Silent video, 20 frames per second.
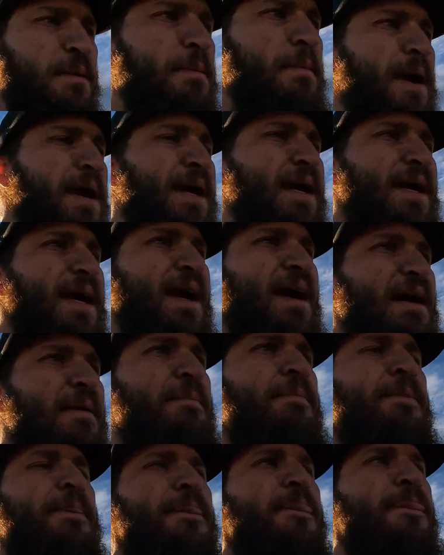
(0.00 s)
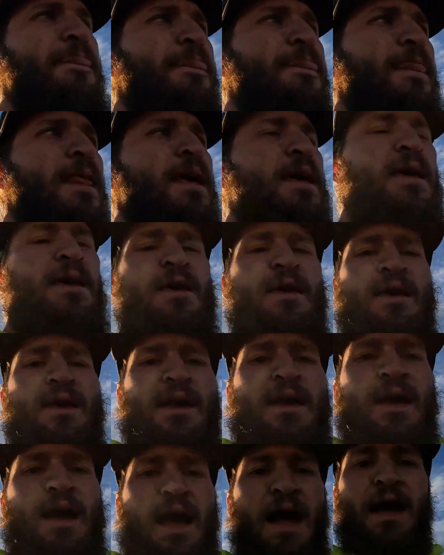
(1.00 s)
mega cab.
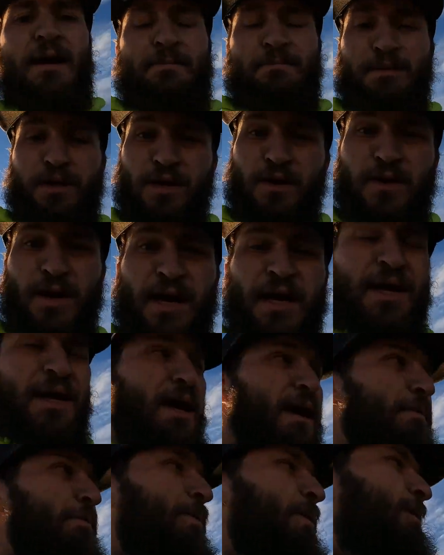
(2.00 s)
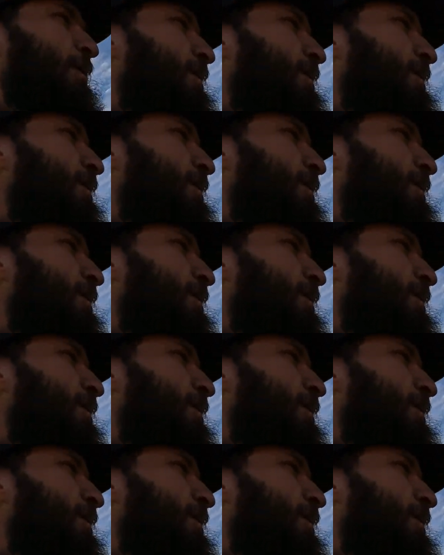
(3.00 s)
I blew it up,